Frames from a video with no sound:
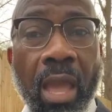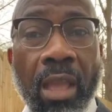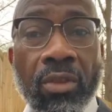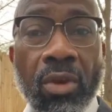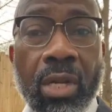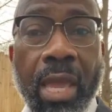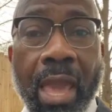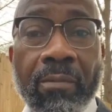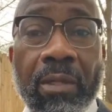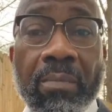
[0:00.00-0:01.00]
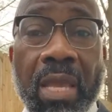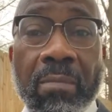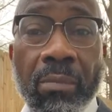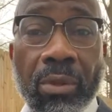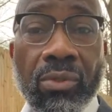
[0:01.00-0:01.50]
And you're going to have to be
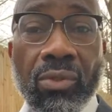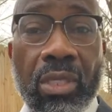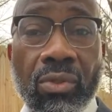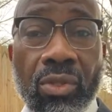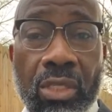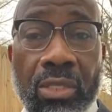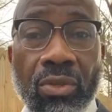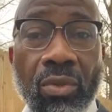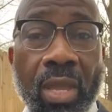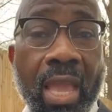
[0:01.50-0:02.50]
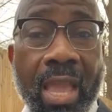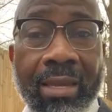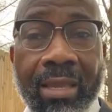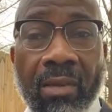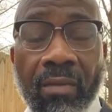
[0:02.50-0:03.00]
persistent. You
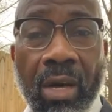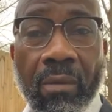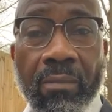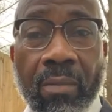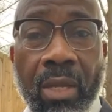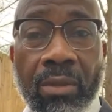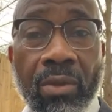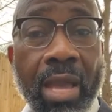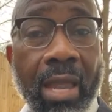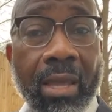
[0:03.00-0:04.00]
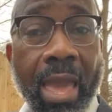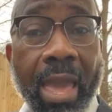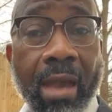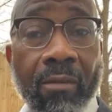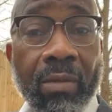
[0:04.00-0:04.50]
can't give up. You got to
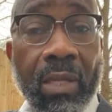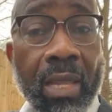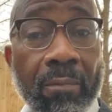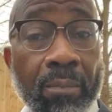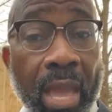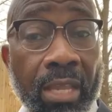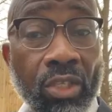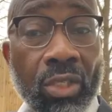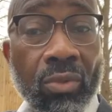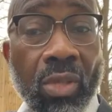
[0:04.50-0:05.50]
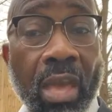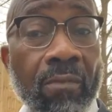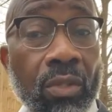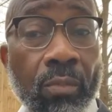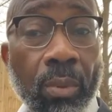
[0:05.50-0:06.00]
have, let patience
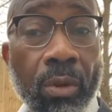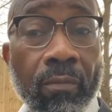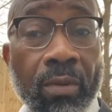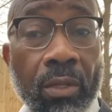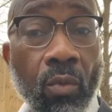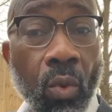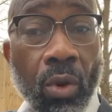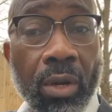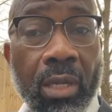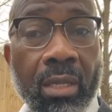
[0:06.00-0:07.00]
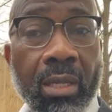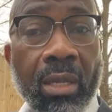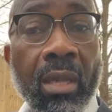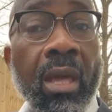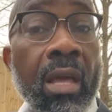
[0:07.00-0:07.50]
have its perfect work.
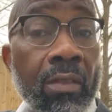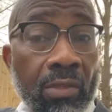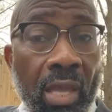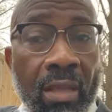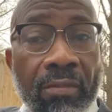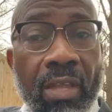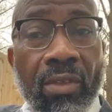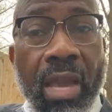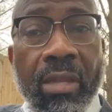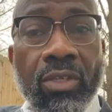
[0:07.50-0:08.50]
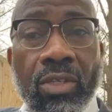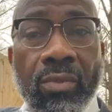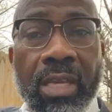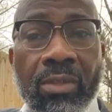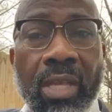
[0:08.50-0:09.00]
The second thing you got to
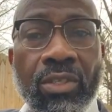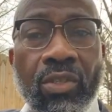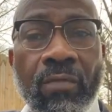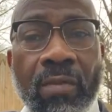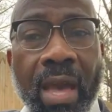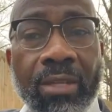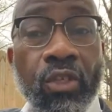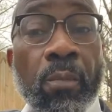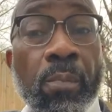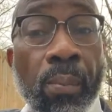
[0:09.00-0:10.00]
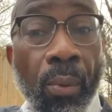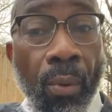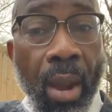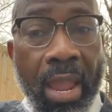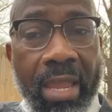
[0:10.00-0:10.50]
do is that you've got to
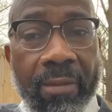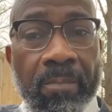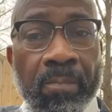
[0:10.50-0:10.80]
pray